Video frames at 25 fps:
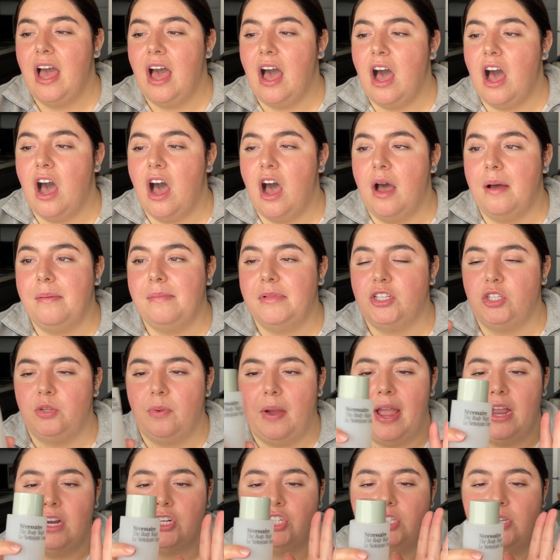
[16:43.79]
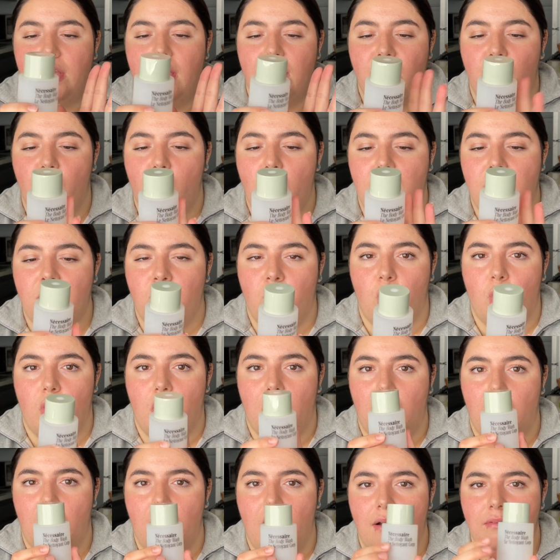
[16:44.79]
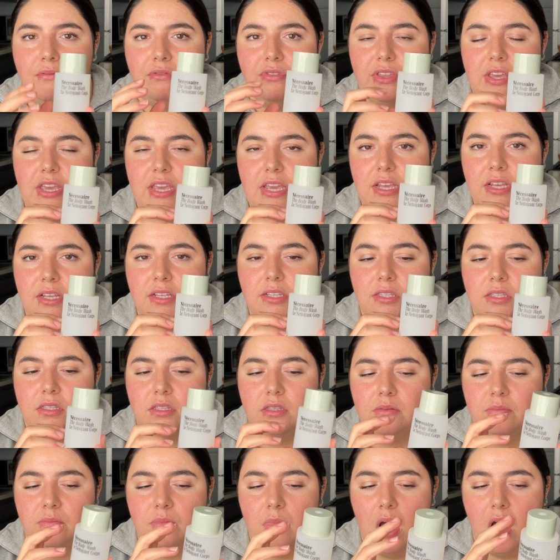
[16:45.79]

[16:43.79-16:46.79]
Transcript: So I actually have one more of these